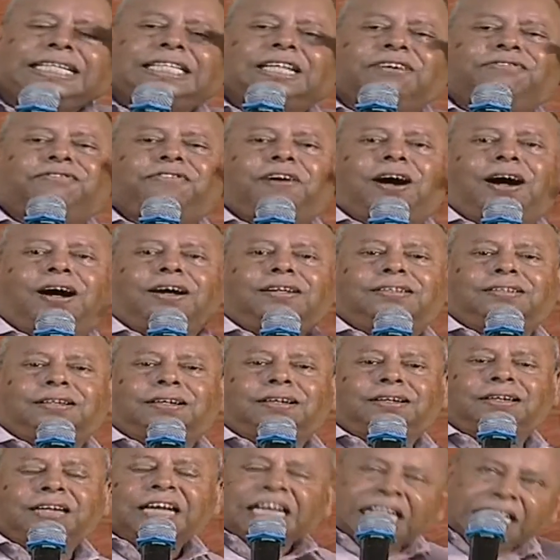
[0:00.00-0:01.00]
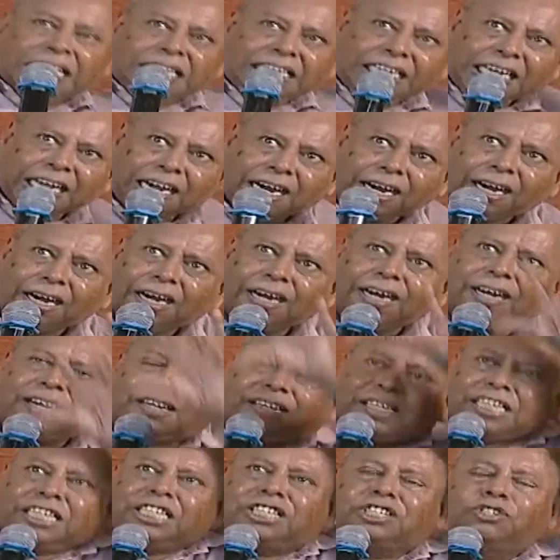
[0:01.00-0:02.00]
the Father, hear
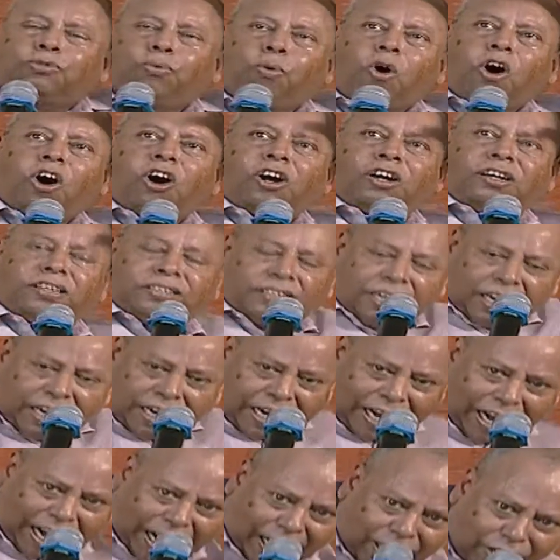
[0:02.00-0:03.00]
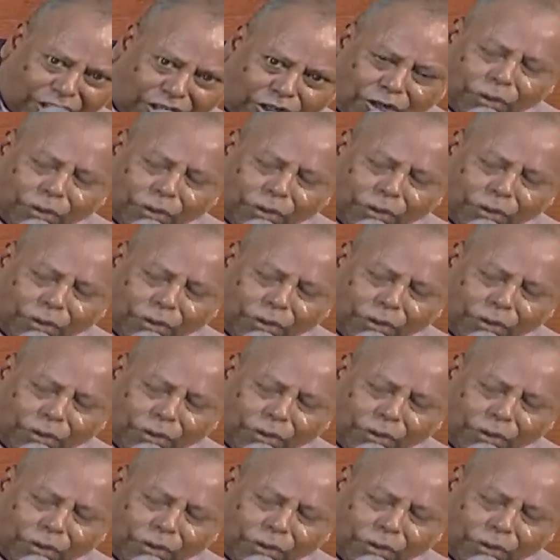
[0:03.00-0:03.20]
his voice, and